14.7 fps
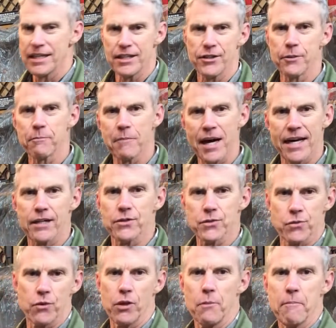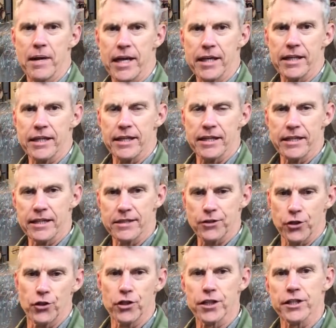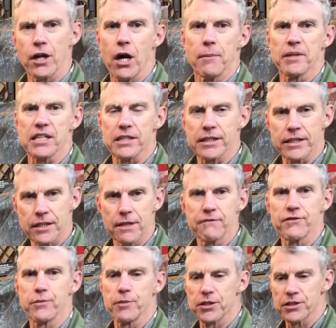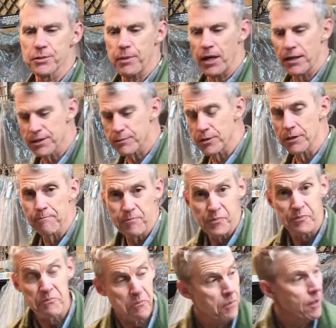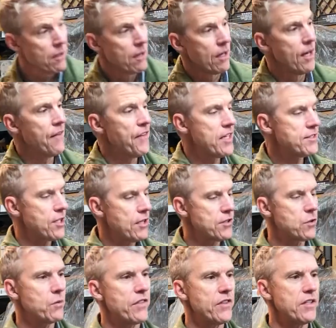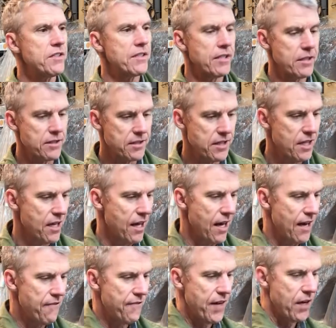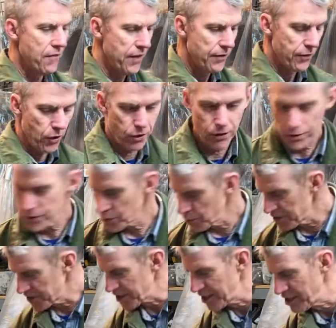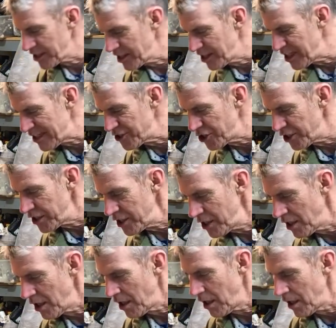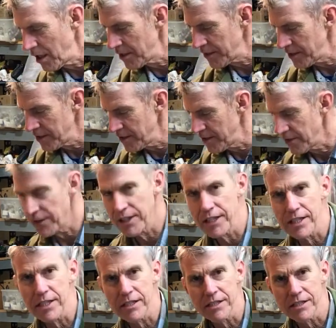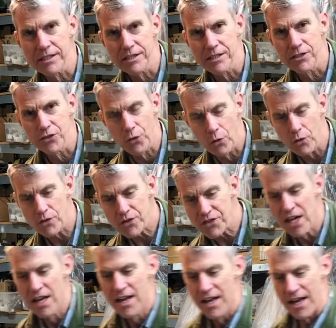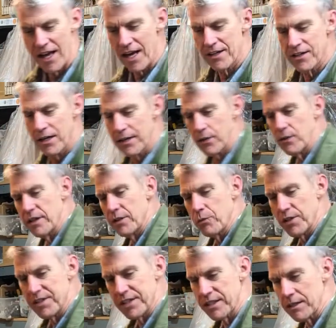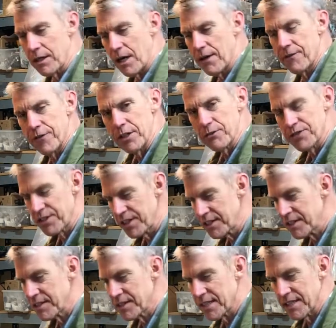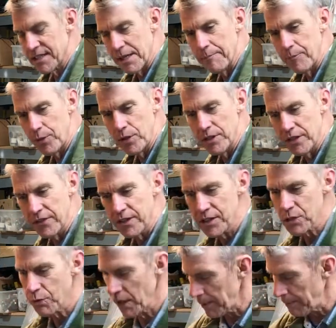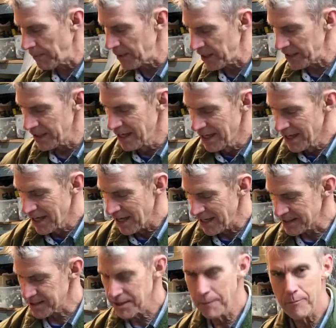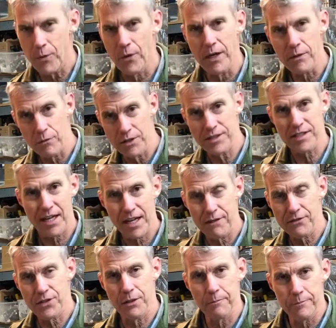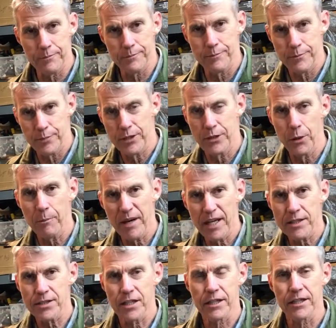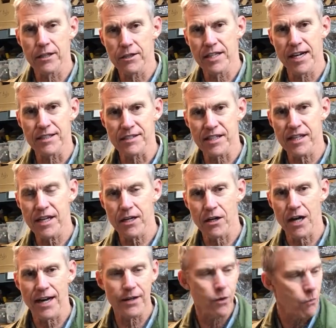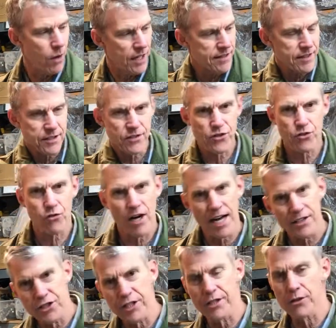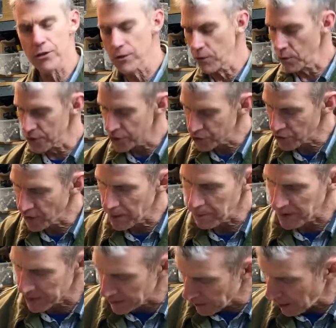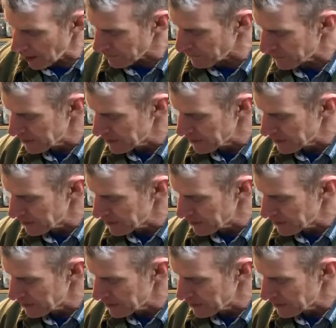You might as well make it as ergonomically comfortable as possible. And that's also what this is. I found that the hose was catching on the doors, and not only was it offering resistance as I'm pulling this way, but at some point, once I have some paint on here, a nice layer, I don't want this scratching it or scraping it off.